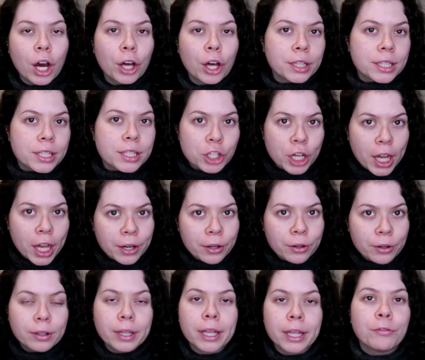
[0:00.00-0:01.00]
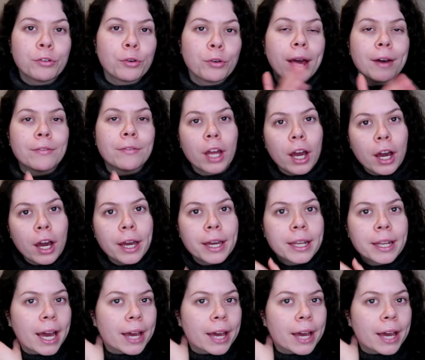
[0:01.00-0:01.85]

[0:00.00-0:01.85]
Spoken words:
on this channel, if you have not,